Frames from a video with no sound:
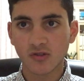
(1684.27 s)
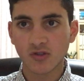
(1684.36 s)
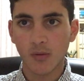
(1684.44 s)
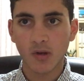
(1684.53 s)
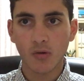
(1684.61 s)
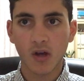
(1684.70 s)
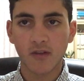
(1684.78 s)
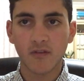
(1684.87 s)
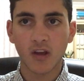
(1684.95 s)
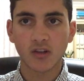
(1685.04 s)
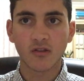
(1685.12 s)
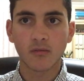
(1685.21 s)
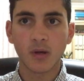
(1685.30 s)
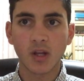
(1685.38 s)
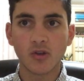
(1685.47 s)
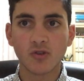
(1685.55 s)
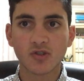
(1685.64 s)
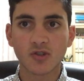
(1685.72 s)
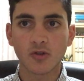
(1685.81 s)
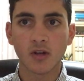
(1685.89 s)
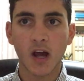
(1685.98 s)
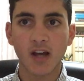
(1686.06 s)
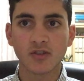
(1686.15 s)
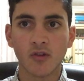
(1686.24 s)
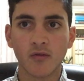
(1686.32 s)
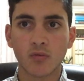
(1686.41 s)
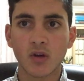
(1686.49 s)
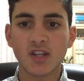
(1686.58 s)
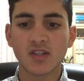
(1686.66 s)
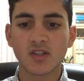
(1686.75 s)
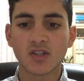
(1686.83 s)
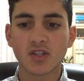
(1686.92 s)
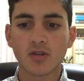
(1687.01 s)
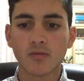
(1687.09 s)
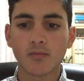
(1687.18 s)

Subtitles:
WA fans have been used to as of recent.